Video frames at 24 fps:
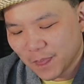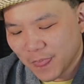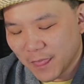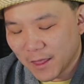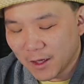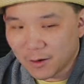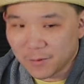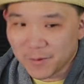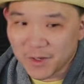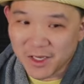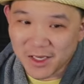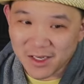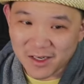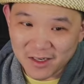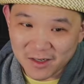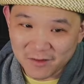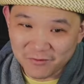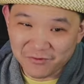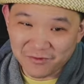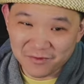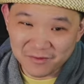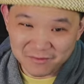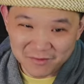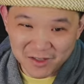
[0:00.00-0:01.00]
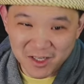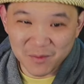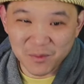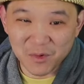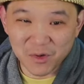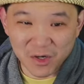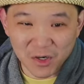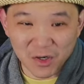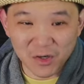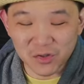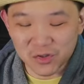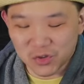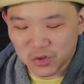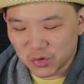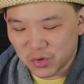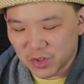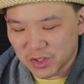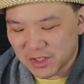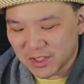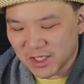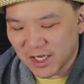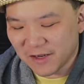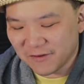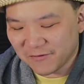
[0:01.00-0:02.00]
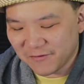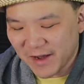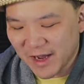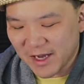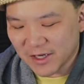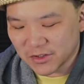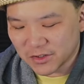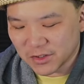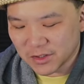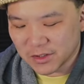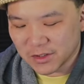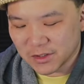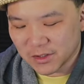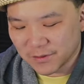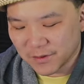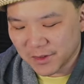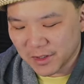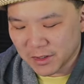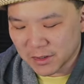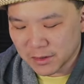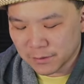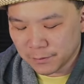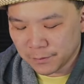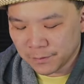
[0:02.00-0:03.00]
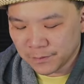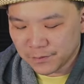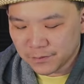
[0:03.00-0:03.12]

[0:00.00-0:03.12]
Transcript: I mean, in typical Drew Estate fashion, I mean,